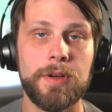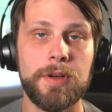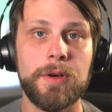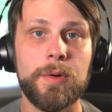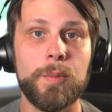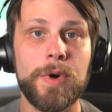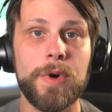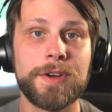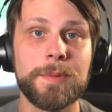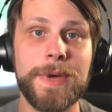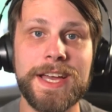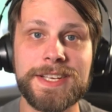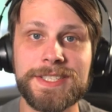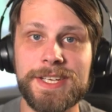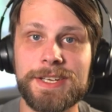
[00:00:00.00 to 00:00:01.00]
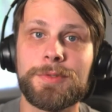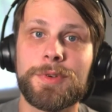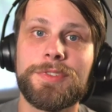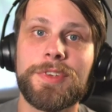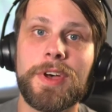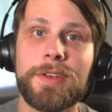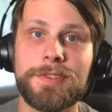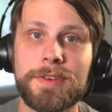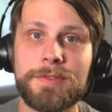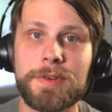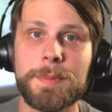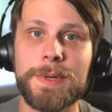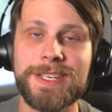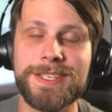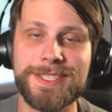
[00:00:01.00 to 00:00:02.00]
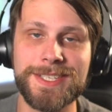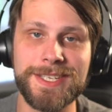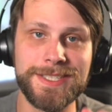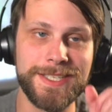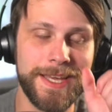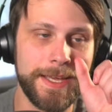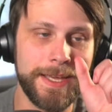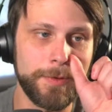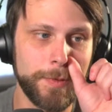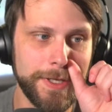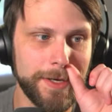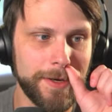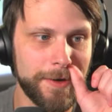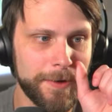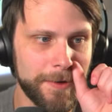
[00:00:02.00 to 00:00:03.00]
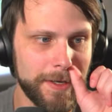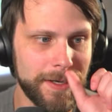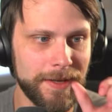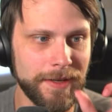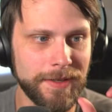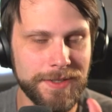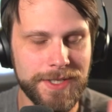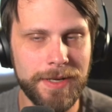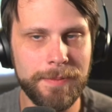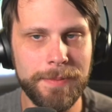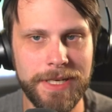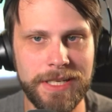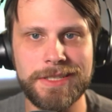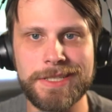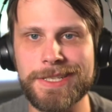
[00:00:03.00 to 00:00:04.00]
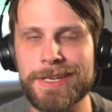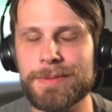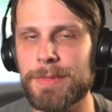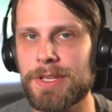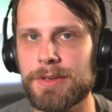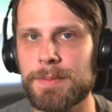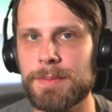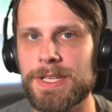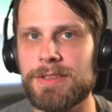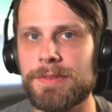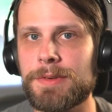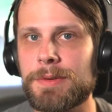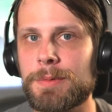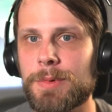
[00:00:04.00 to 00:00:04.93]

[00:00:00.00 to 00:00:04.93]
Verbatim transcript: Welcome back to It Resolves, everybody. Today we are jumping into something a little bit different.